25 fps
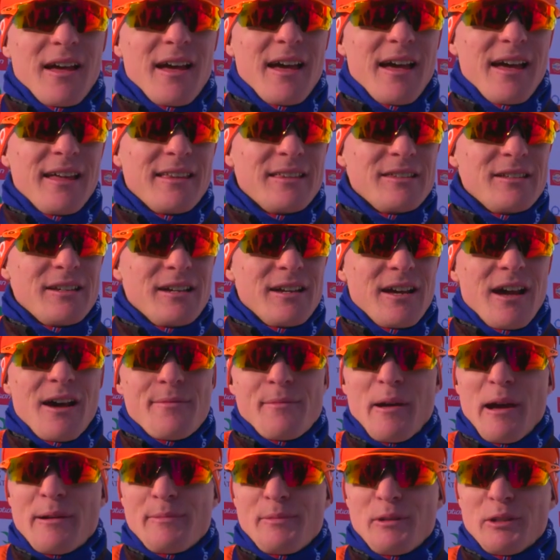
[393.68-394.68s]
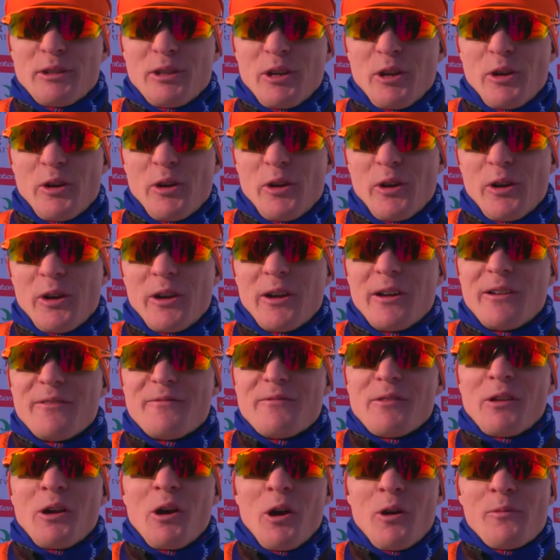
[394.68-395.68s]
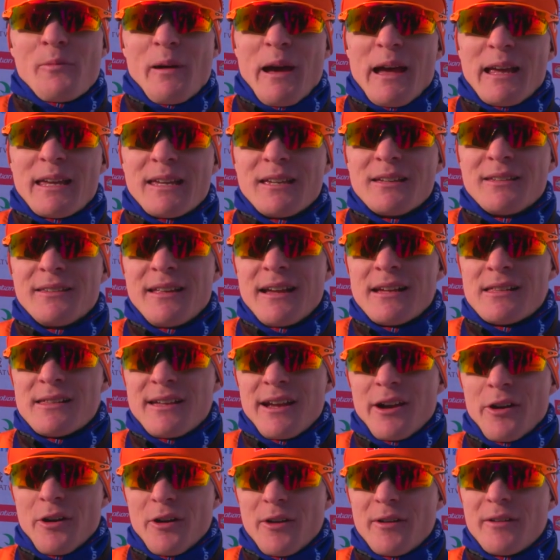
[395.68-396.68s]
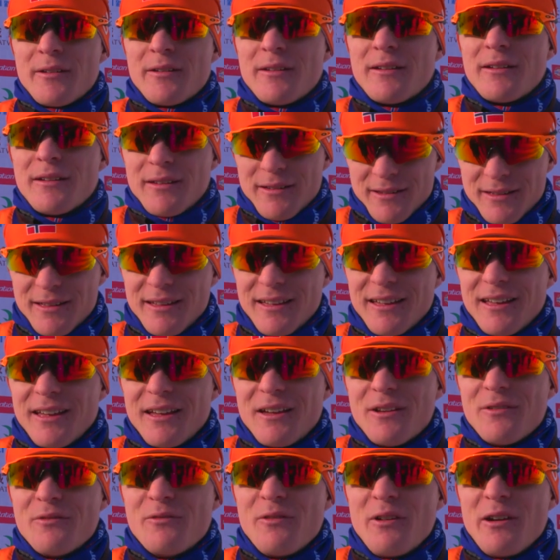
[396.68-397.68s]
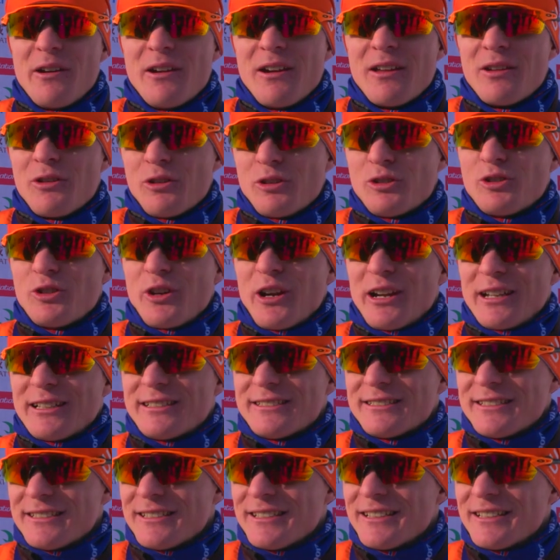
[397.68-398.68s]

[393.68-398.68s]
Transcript: And uh, I'm happy to go back next year. Very good race.